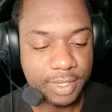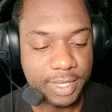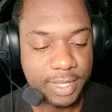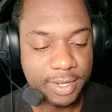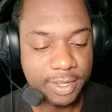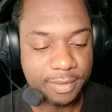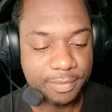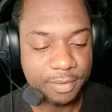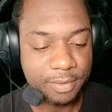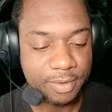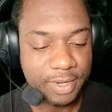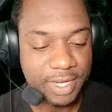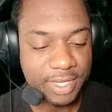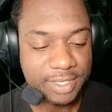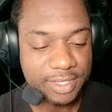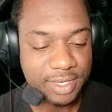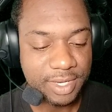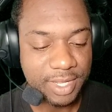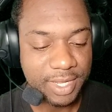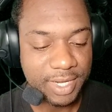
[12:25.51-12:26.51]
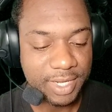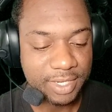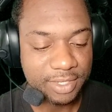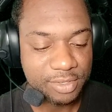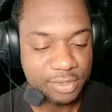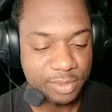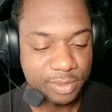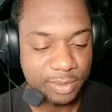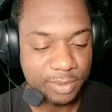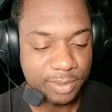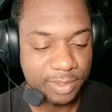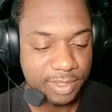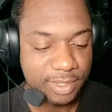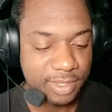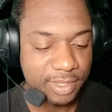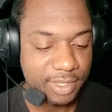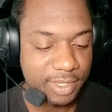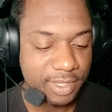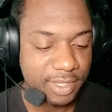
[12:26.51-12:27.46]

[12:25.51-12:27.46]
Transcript: Get off the race line, Stroll.